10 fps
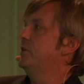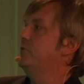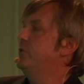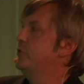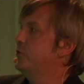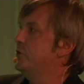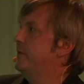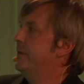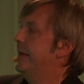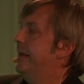the
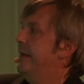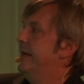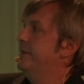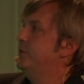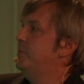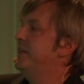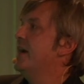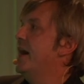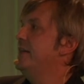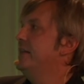future to be
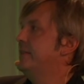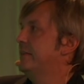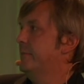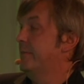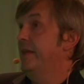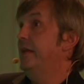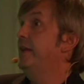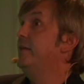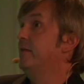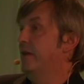guided
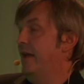in,